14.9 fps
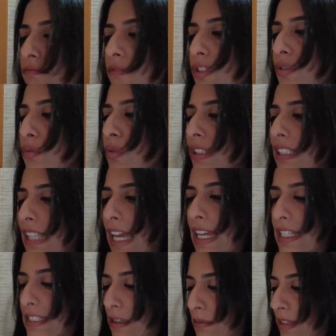you would
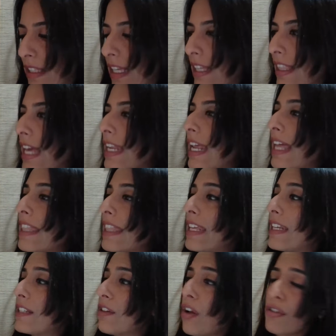like something like that. And
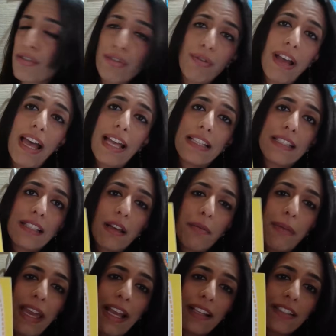then it also has
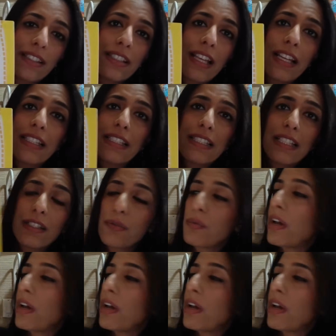some exercises as